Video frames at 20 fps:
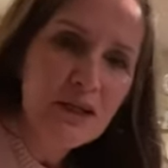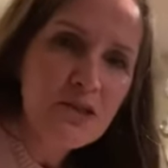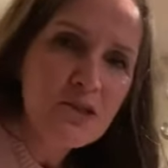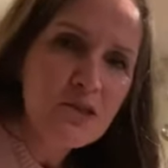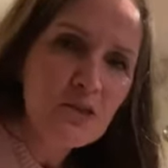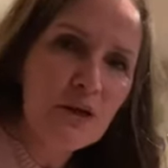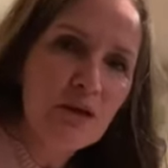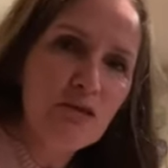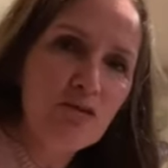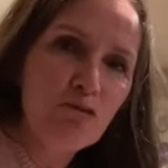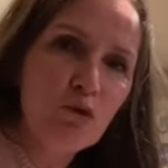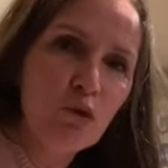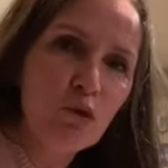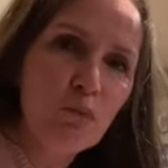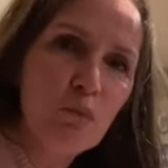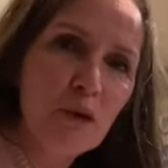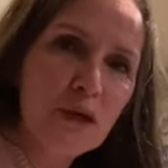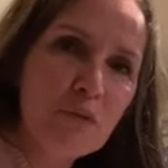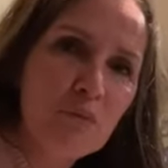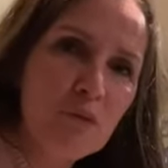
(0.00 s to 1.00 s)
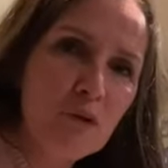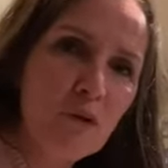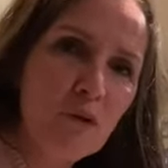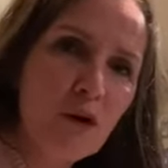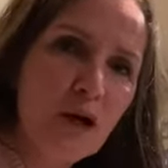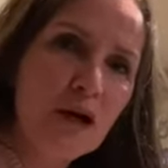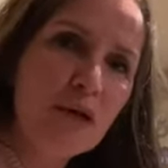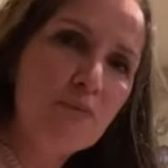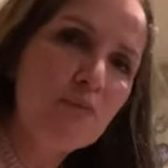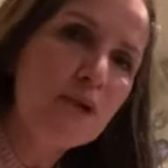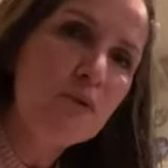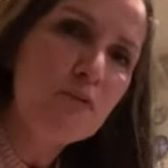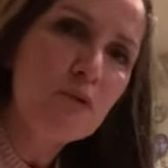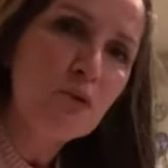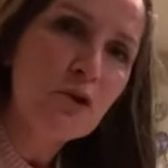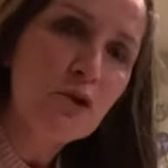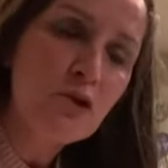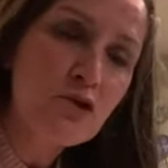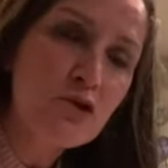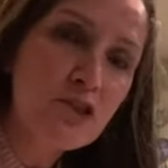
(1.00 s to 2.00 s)
So I have 4 people.
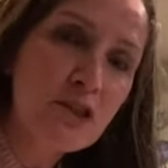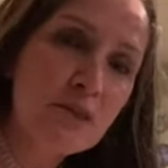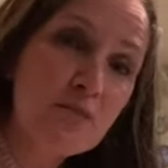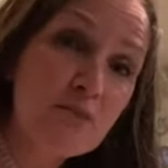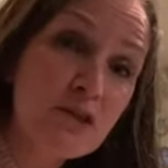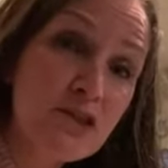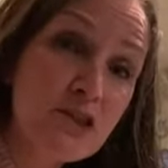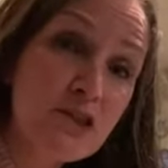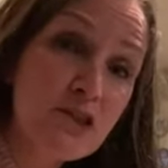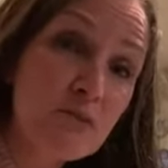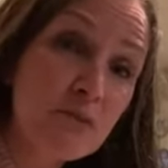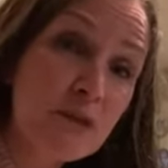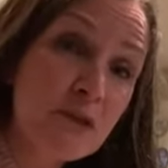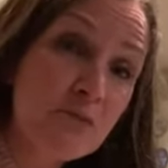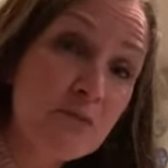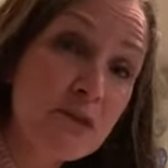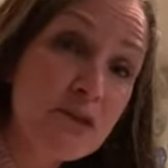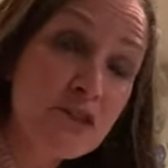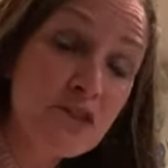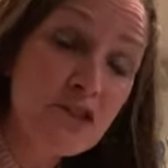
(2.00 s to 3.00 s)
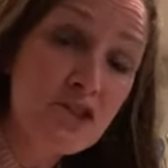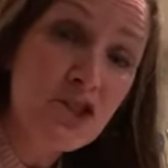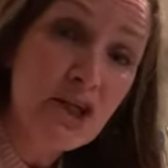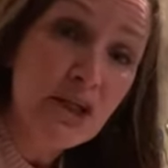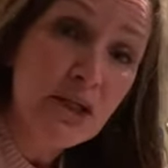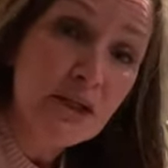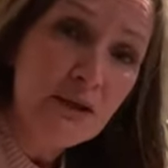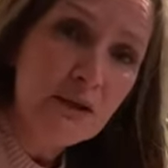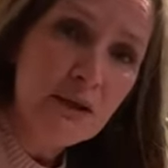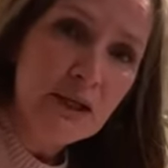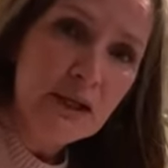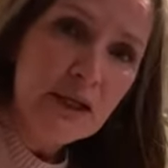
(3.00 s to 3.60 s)
People usually message me in Messenger